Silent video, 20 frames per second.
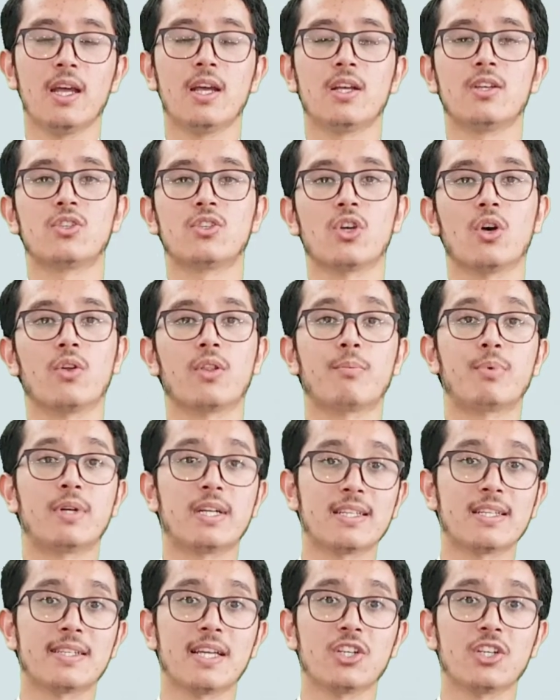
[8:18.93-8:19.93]
So the
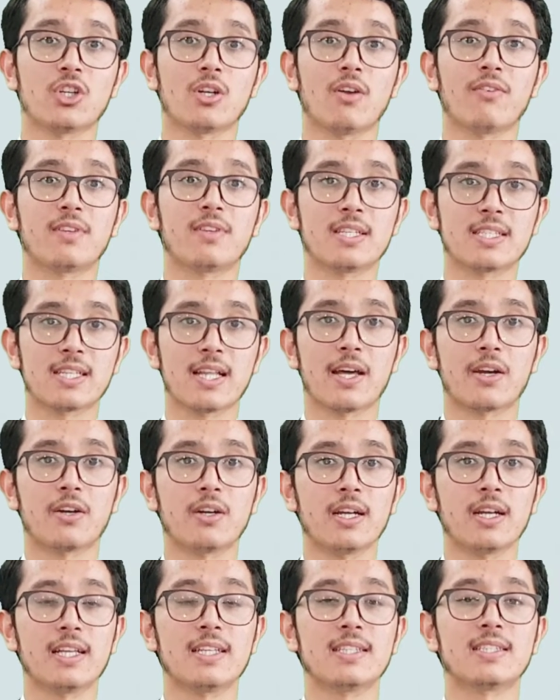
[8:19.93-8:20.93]
pronunciation of this letter
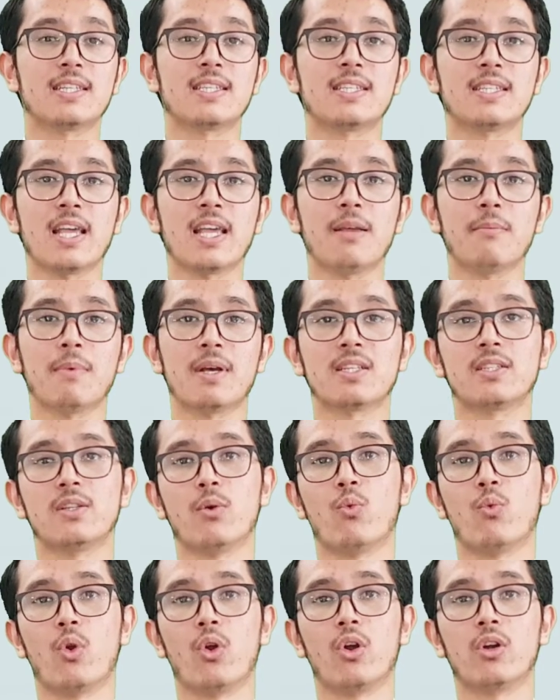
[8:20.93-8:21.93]
is the same as the
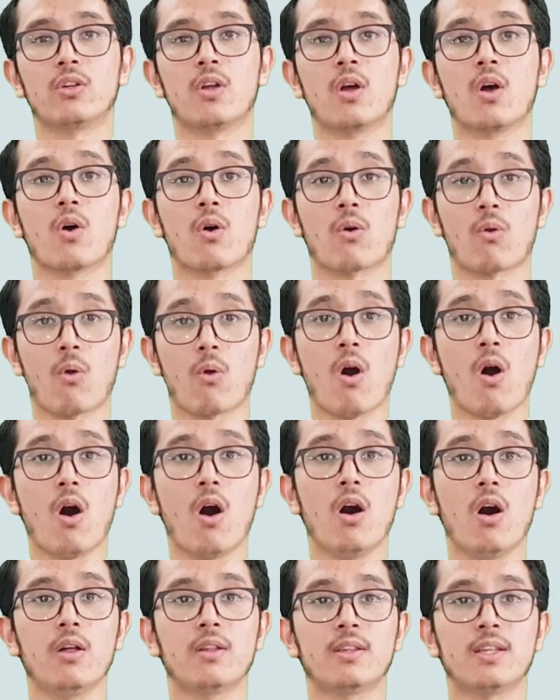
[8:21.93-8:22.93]
word
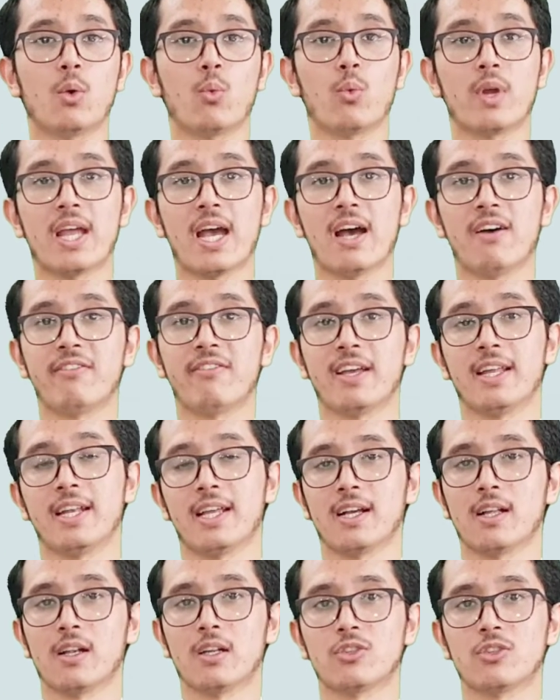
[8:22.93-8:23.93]
Ra that we have in
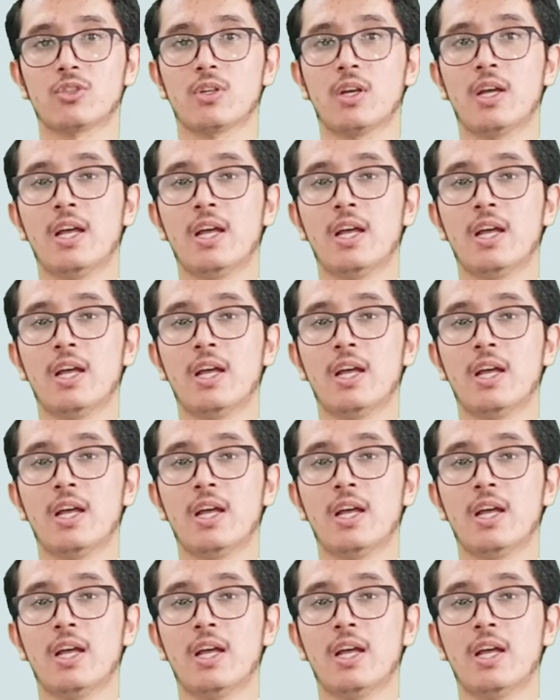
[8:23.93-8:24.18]
English.